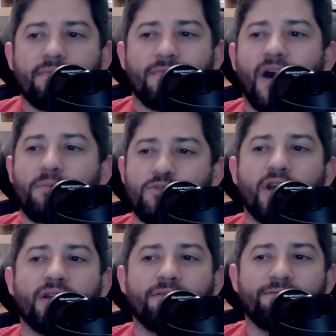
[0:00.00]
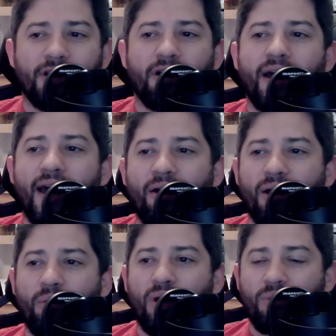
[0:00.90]
I'm trying to figure out how
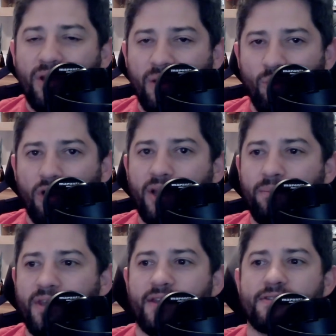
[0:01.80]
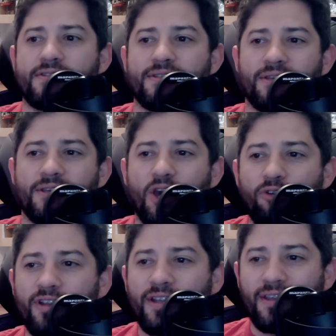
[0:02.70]
I want to really word it, because
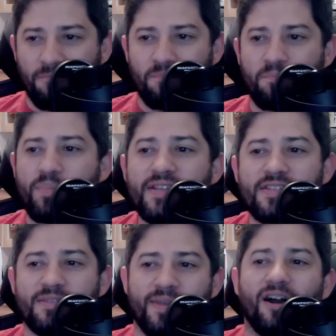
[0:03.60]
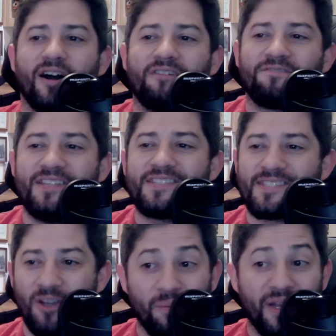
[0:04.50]
COVID pisses me off in
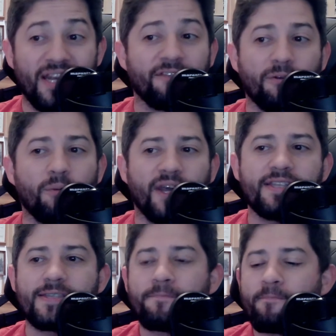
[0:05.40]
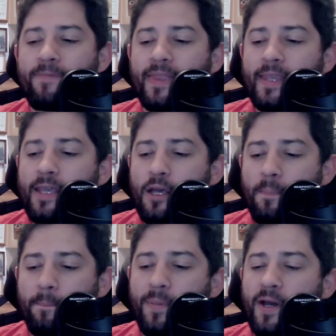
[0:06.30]
so many different ways.
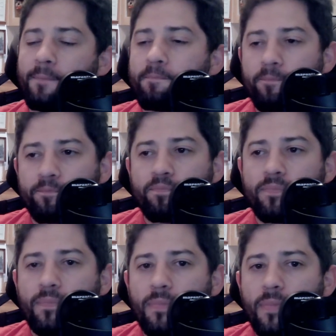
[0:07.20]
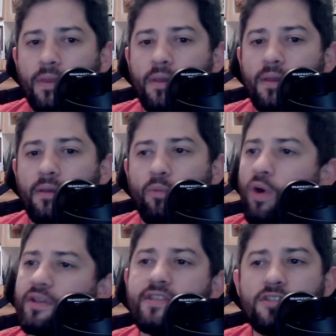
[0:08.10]
But
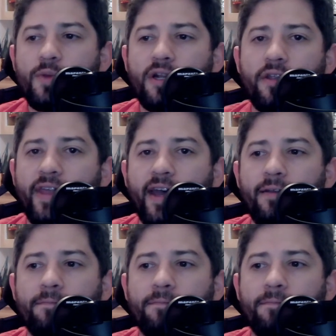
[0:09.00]
while he's doing all that,